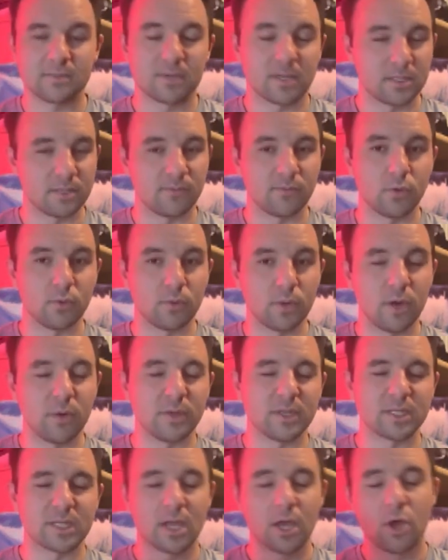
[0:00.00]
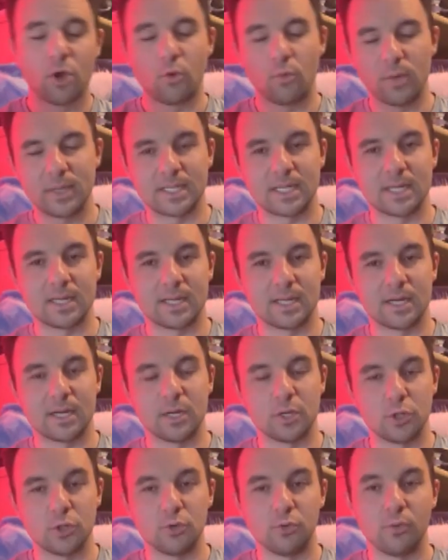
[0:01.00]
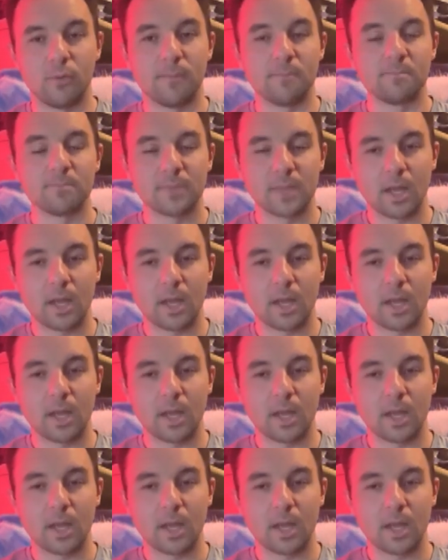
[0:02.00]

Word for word: Because if you notice, we tend to get a new